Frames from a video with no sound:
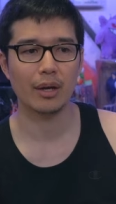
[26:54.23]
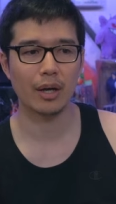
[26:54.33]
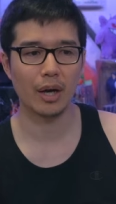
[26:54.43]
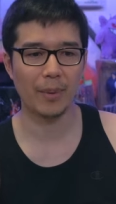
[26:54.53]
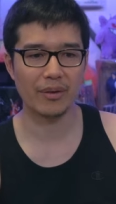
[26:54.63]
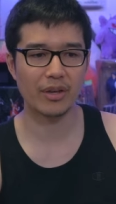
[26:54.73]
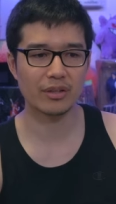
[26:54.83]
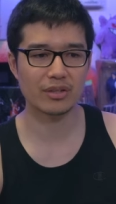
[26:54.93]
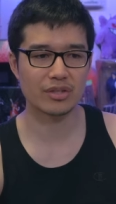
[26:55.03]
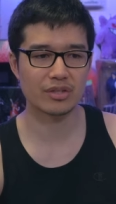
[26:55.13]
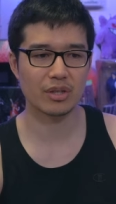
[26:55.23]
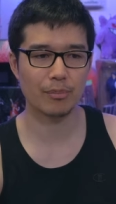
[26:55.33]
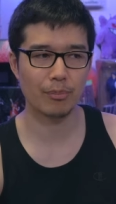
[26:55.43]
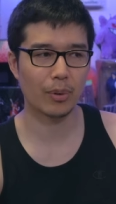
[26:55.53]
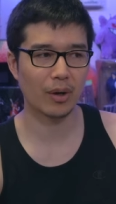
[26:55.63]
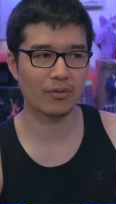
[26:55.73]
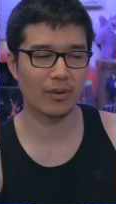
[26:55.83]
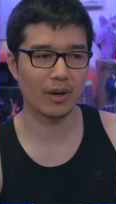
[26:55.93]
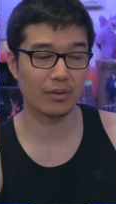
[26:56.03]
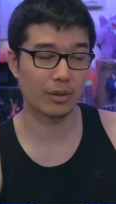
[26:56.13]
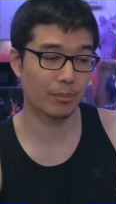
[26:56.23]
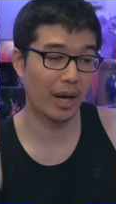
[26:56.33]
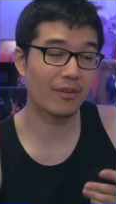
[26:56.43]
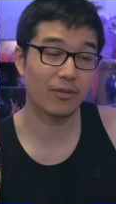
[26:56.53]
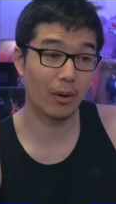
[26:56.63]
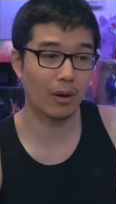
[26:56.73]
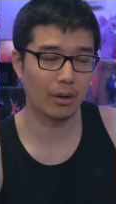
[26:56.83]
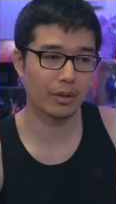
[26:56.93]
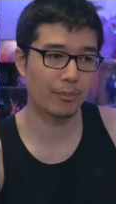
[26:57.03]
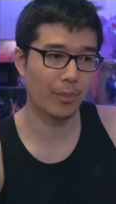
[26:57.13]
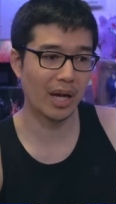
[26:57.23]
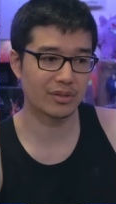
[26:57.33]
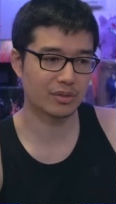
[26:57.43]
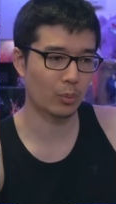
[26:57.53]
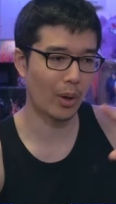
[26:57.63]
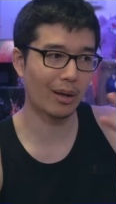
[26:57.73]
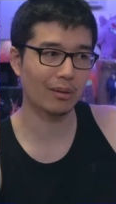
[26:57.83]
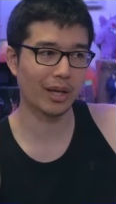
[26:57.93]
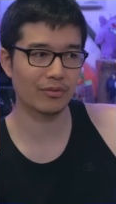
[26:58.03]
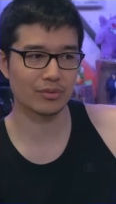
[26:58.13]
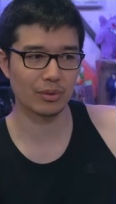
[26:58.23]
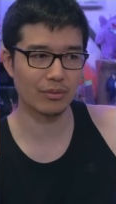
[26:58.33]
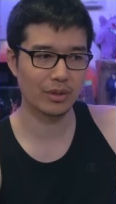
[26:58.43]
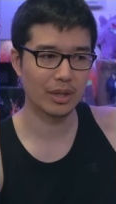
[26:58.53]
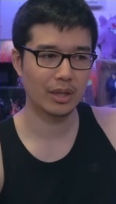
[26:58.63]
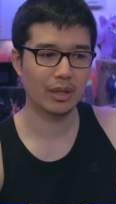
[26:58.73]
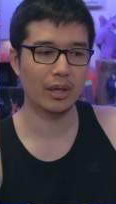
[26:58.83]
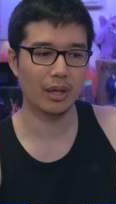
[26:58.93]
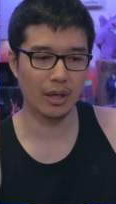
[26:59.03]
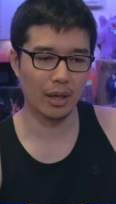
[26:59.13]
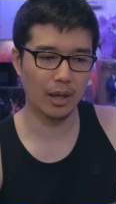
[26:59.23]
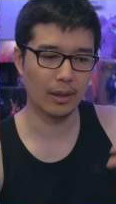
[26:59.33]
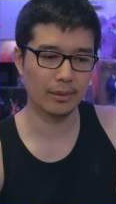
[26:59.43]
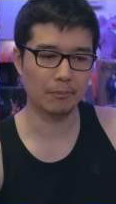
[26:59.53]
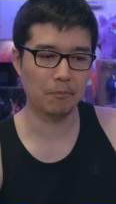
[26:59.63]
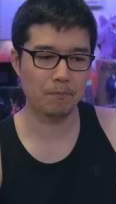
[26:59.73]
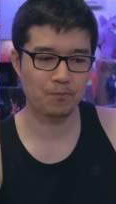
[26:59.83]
Um, I think this is the by far the, by far the best wildlife sort of um,